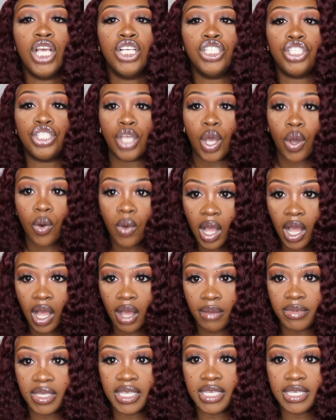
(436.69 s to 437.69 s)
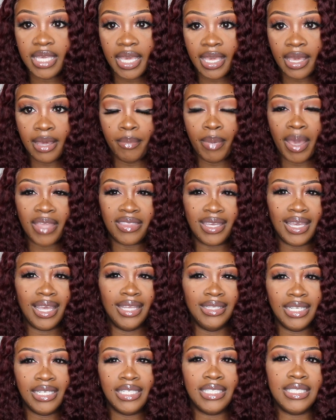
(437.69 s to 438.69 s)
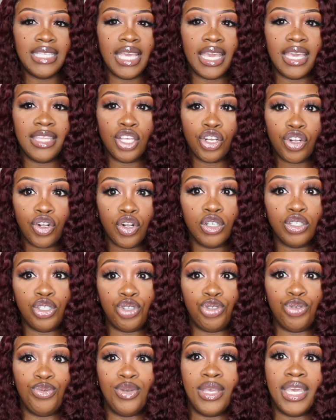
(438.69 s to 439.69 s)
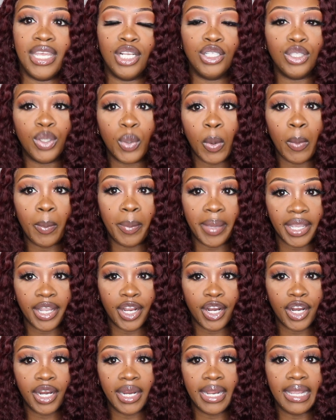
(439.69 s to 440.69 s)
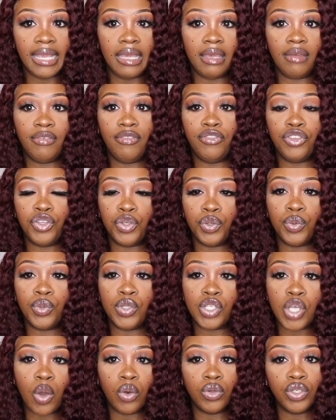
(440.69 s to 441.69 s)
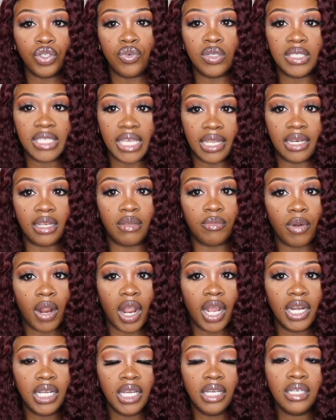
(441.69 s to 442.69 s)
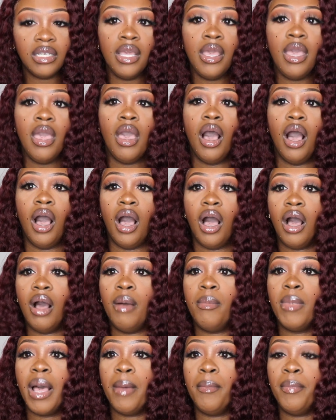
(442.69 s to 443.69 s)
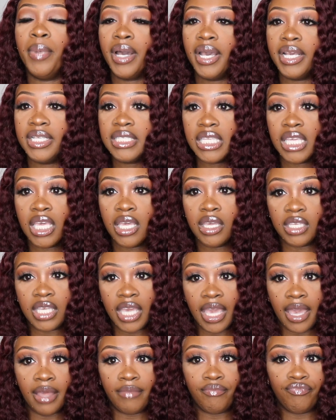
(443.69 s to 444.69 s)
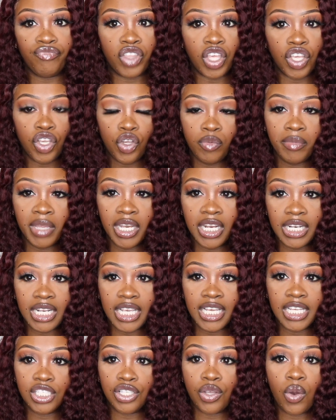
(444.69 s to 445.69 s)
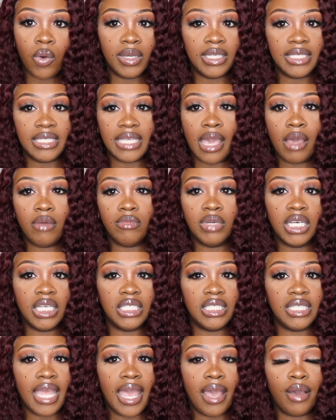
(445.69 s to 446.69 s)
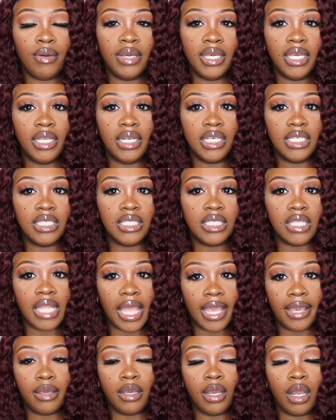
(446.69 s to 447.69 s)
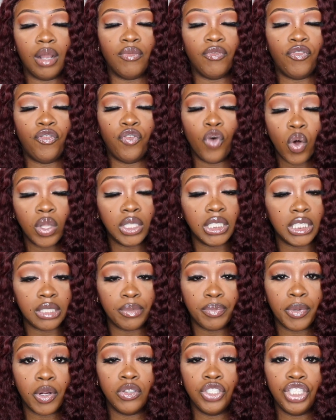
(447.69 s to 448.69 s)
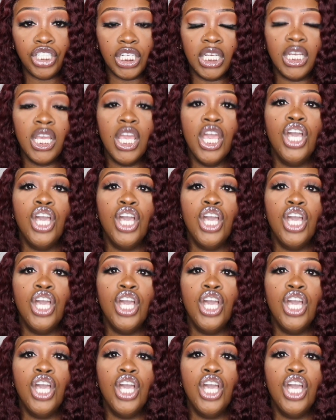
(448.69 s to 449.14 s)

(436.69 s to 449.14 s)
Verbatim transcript: So um, yeah, by the end of the day, the curls do get a little bigger if you don't use any product. Um, but yeah, the humidity is going down because now it is like fall is approaching.